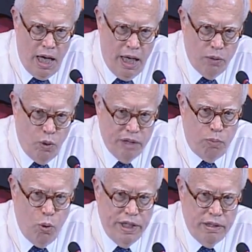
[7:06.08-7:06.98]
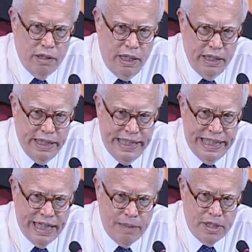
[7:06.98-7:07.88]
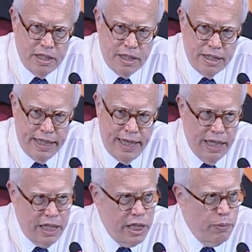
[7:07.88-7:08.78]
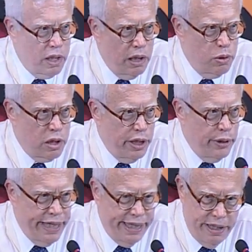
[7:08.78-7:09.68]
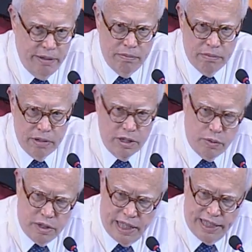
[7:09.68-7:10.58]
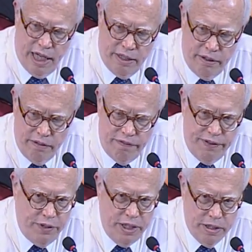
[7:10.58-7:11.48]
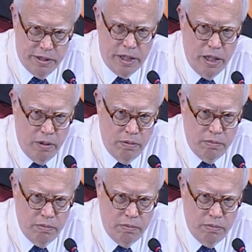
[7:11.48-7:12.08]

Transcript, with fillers: At one point, uh, economics and psychology were closely united. This was like 150 years ago.